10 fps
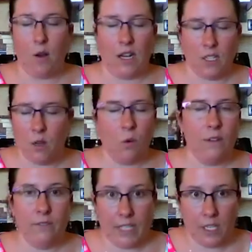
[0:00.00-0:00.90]
I don't want
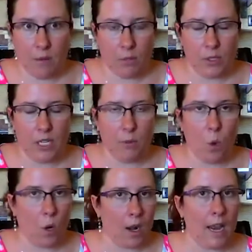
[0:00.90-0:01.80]
VIN numbers
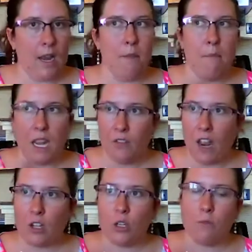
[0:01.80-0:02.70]
anymore. And
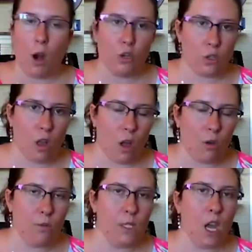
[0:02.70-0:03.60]
manufactured modular
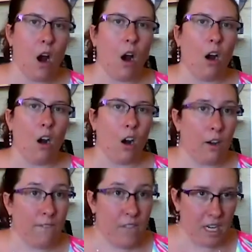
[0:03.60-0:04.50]
homes are
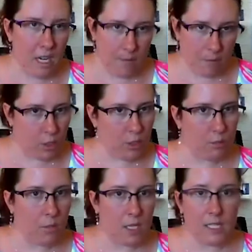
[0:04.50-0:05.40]
on VIN numbers
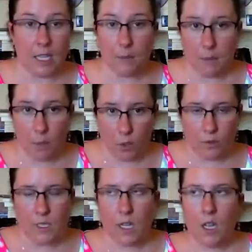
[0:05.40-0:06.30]
because they can be
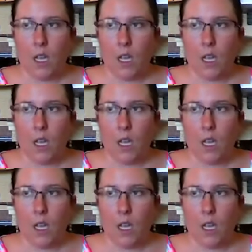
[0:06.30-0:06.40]
moved.